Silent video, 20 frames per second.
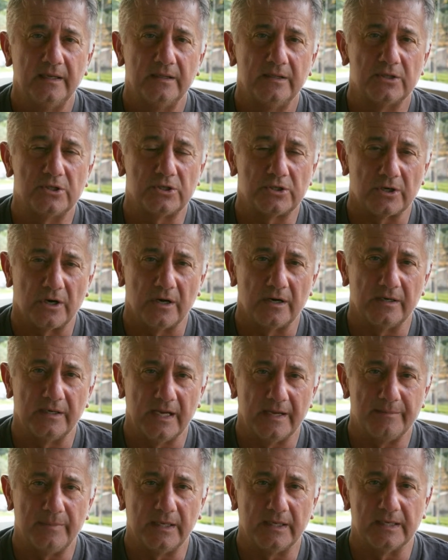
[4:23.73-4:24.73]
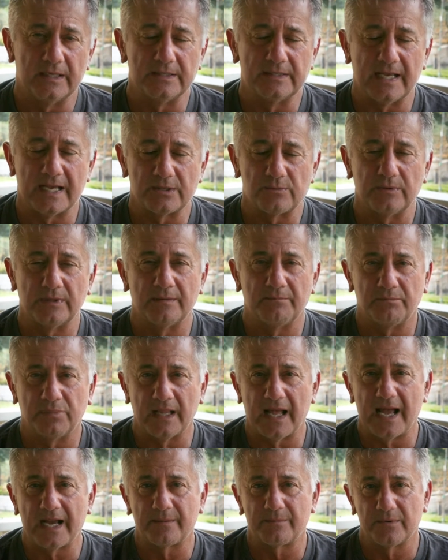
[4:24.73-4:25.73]
the Chardonnay because that's when the
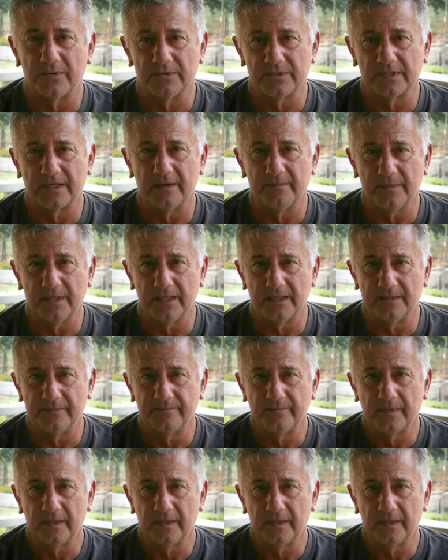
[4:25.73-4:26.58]
blackbirds come in,